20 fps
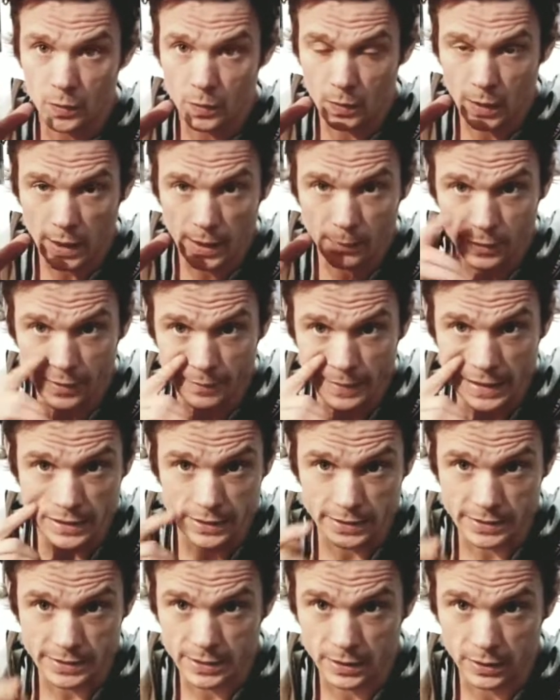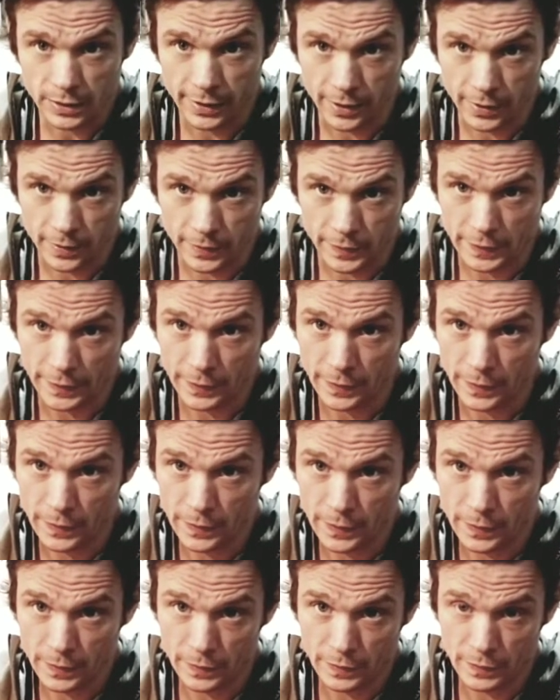I want to make this clear.
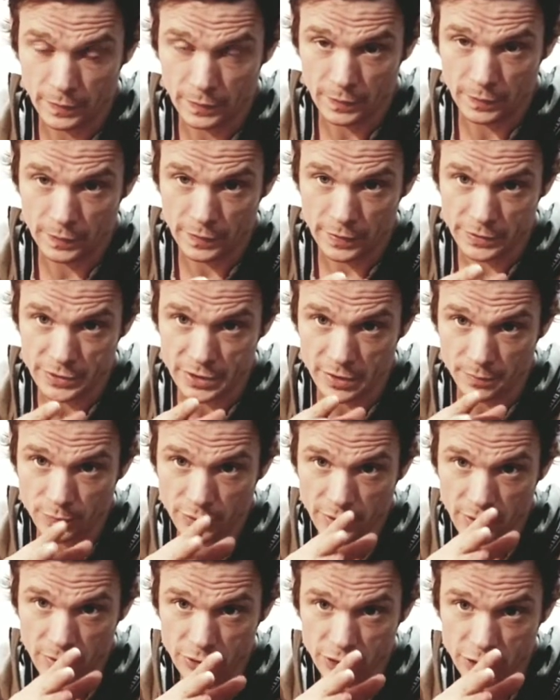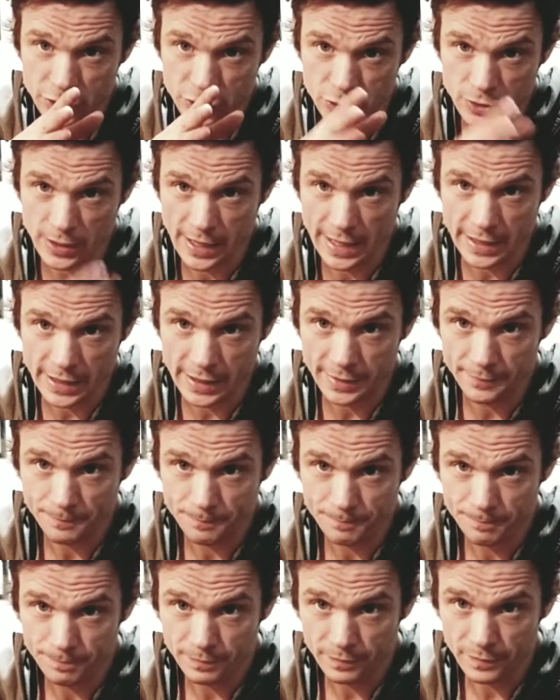There's an approach in
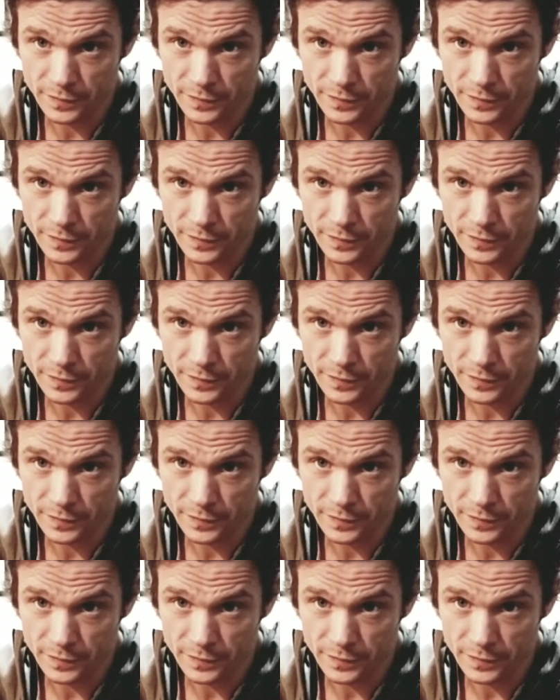training